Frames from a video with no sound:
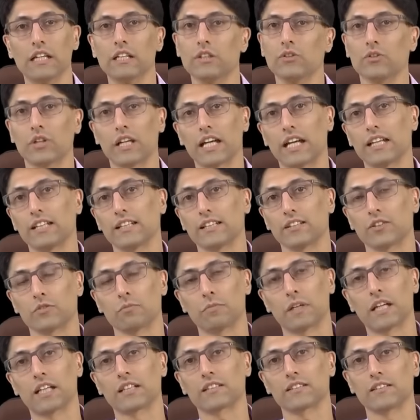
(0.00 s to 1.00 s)
You can't
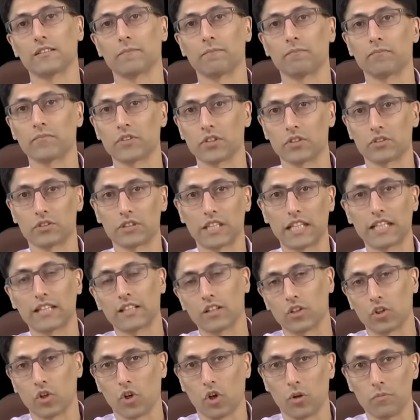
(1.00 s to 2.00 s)
expect to
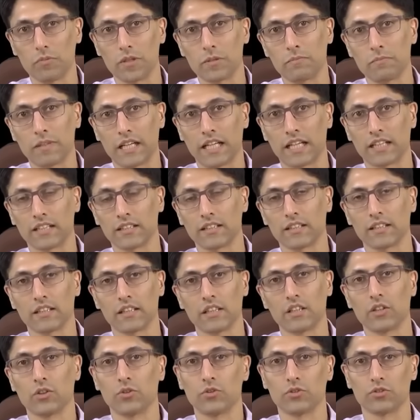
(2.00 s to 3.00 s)
take a common man
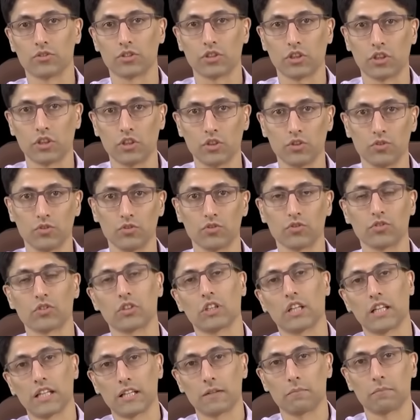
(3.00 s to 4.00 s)
who is accused,
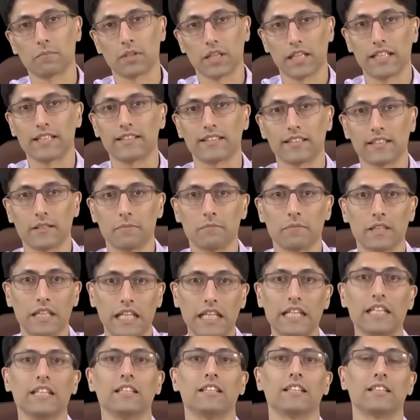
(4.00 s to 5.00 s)
place him
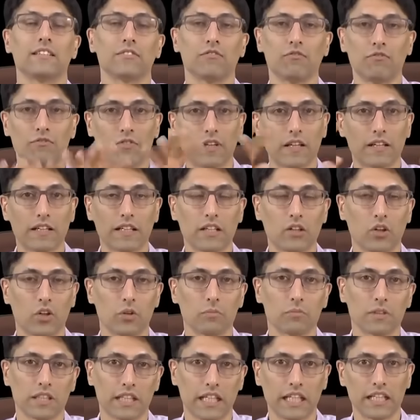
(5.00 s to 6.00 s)
in this very
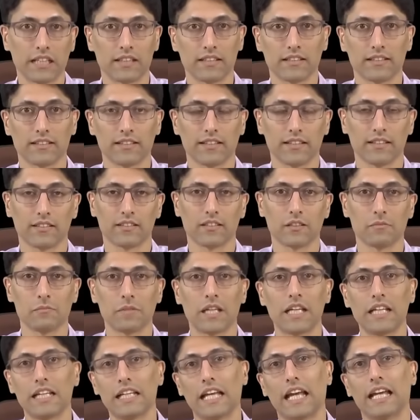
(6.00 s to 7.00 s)
complicated
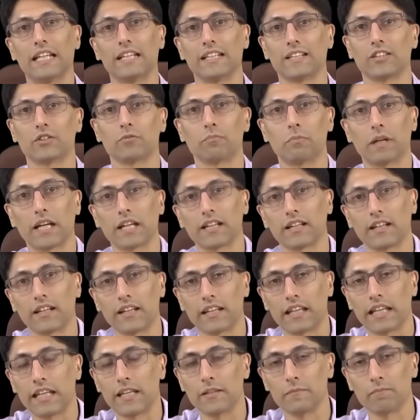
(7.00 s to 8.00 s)
system, and
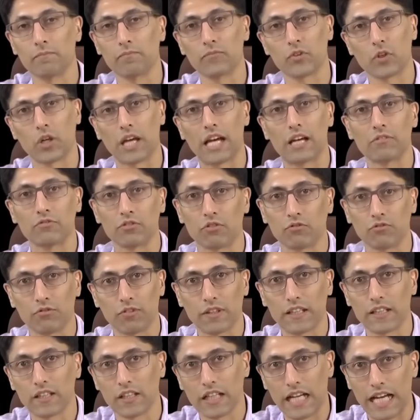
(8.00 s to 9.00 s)
expect him to have a
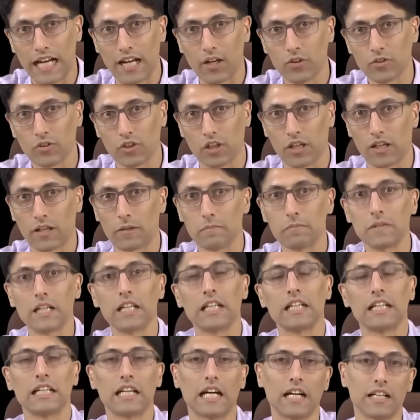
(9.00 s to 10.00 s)
fair outcome
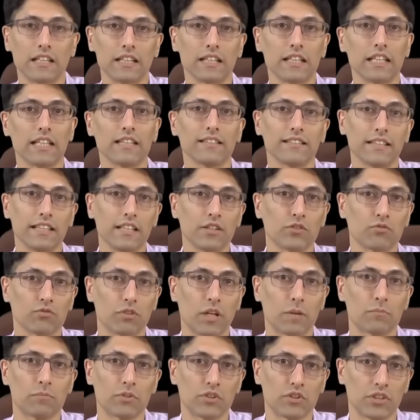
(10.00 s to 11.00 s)
unless he is
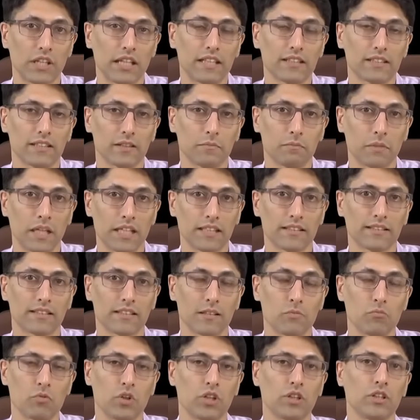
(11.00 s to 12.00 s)
represented by
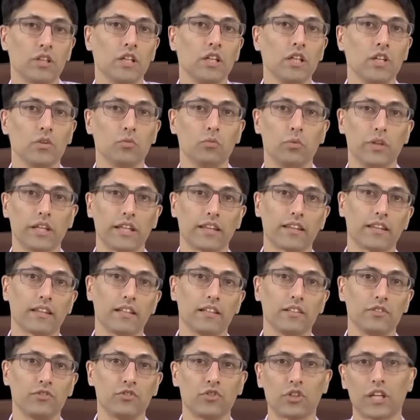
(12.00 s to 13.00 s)
someone with
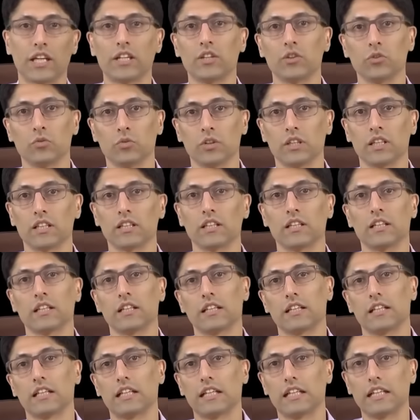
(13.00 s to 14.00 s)
genuine
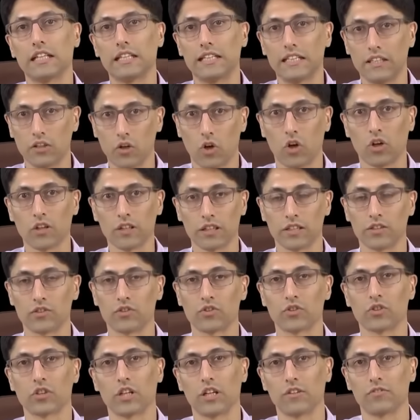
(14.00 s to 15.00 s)

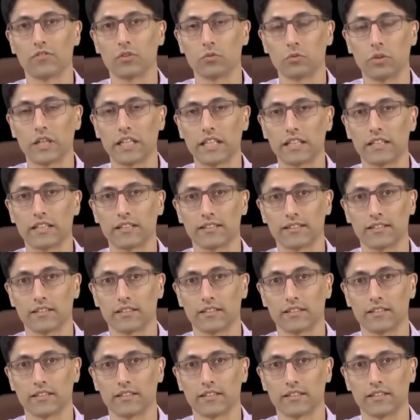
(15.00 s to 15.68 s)
knowledge of the way the